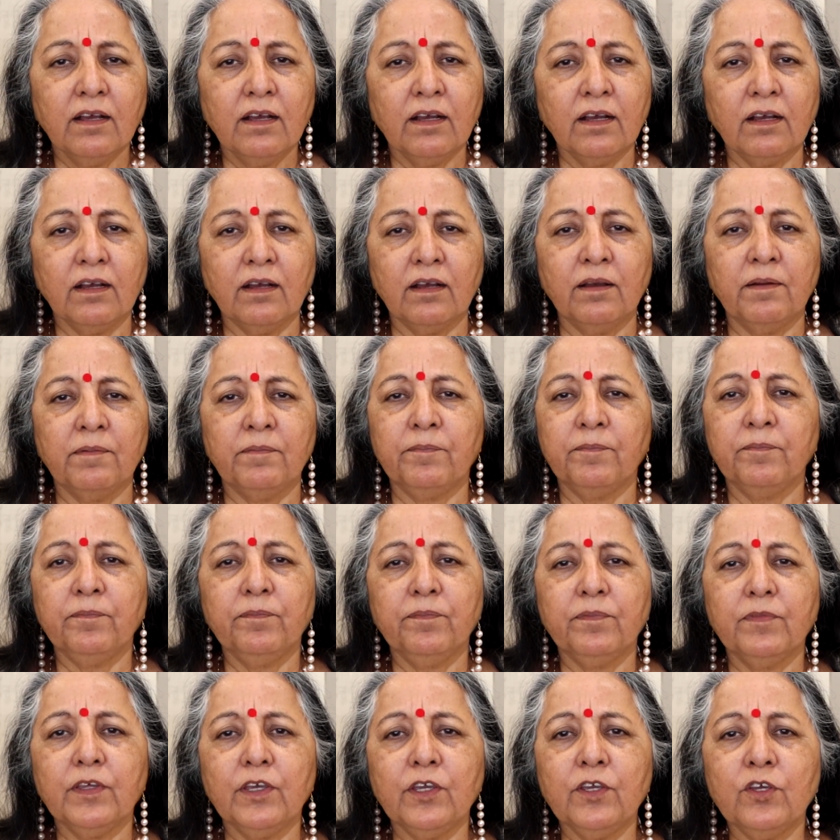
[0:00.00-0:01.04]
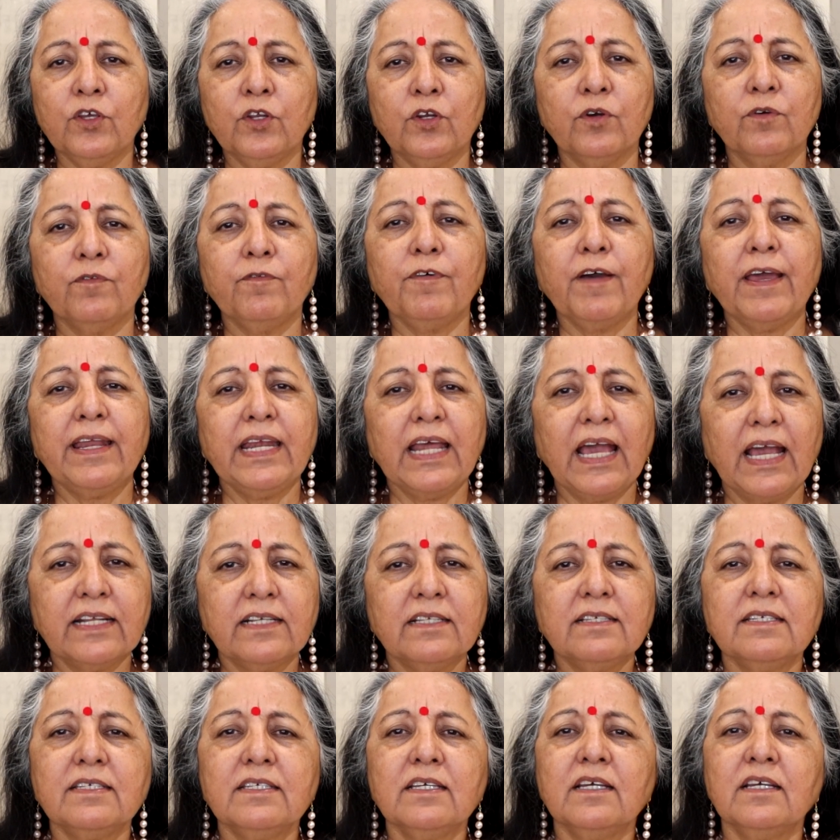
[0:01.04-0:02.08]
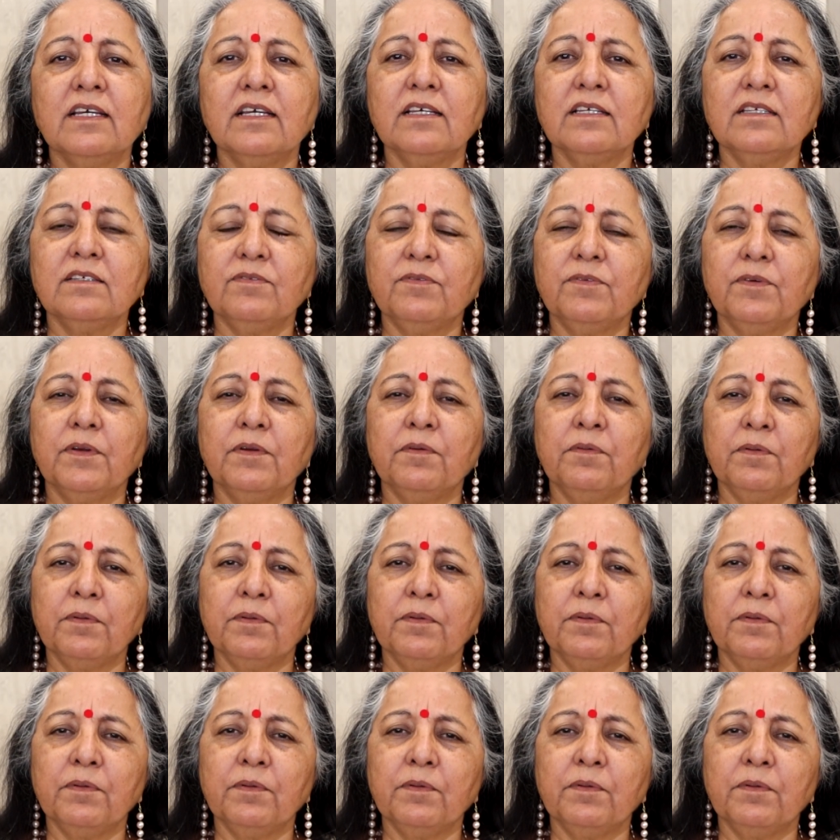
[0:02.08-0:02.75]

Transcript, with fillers: um, you know, finances.